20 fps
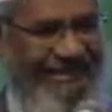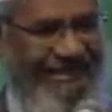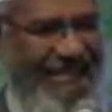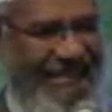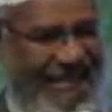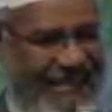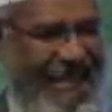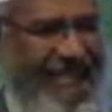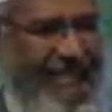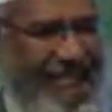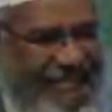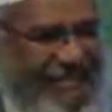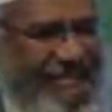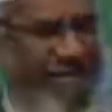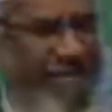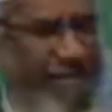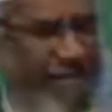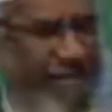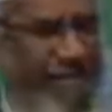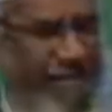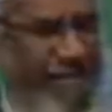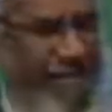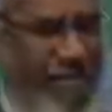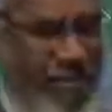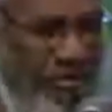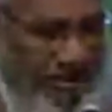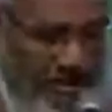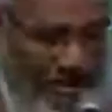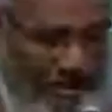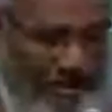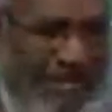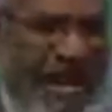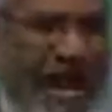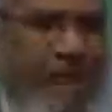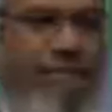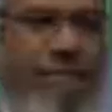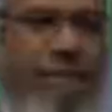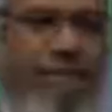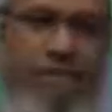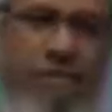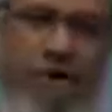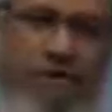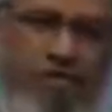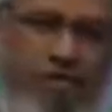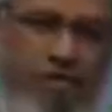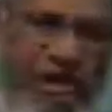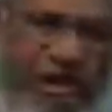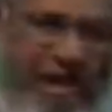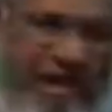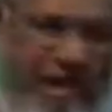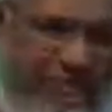Yes, Muslims are being persecuted in